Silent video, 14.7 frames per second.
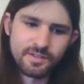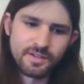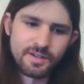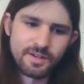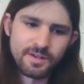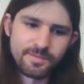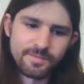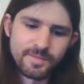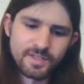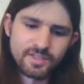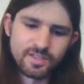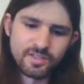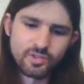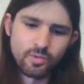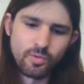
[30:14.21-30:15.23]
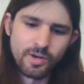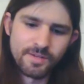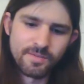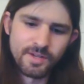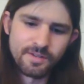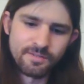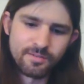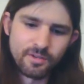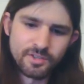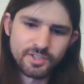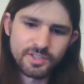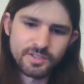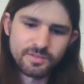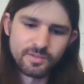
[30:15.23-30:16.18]
It's a 20-minute
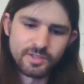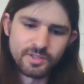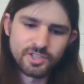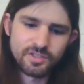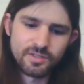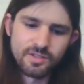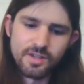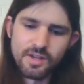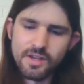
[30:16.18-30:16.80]
version, which,